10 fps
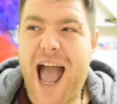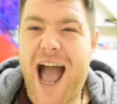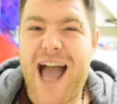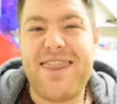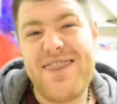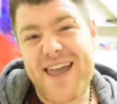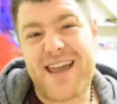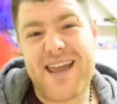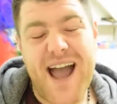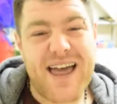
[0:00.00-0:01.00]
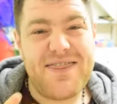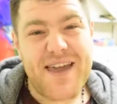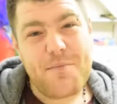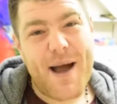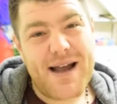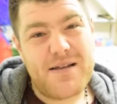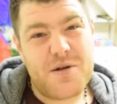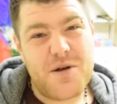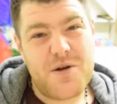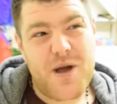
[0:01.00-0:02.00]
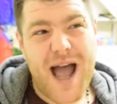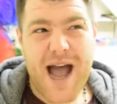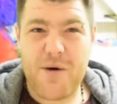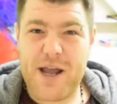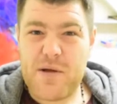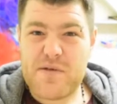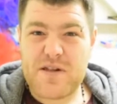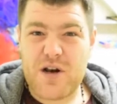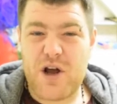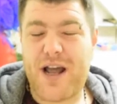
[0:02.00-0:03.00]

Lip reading: I think back to how I used to look.